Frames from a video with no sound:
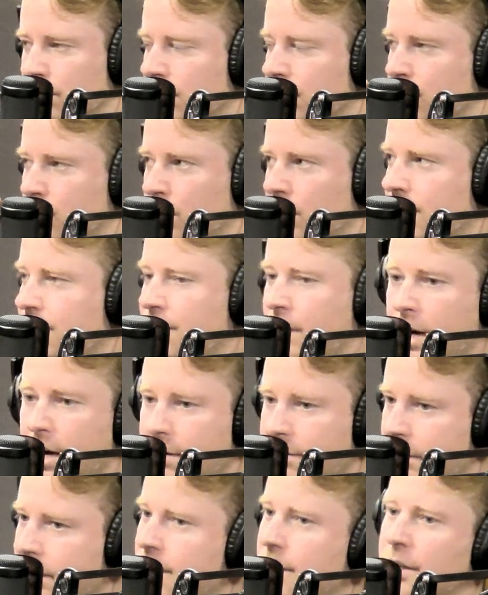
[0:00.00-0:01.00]

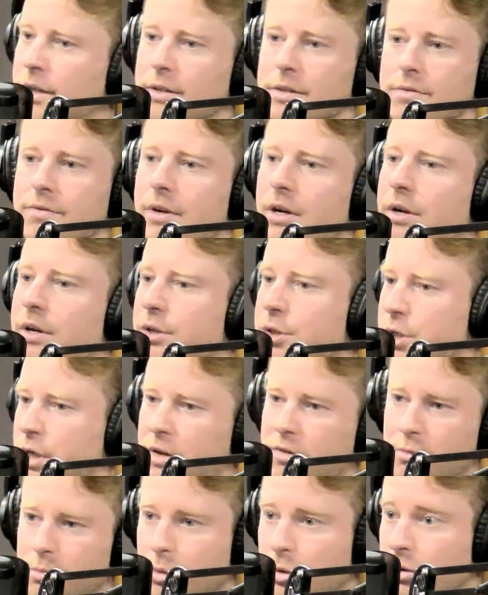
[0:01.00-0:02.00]
25, I think, is very
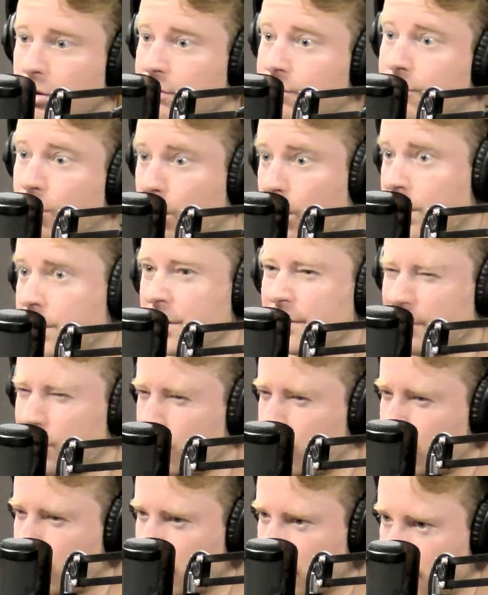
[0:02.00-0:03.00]
achievable, and 40s if you
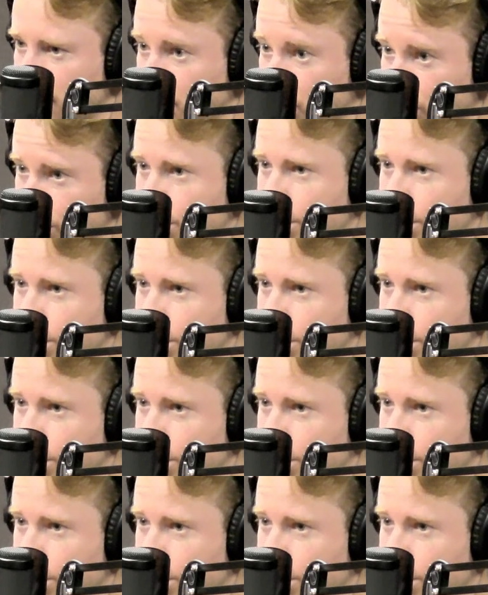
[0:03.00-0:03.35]
really push it,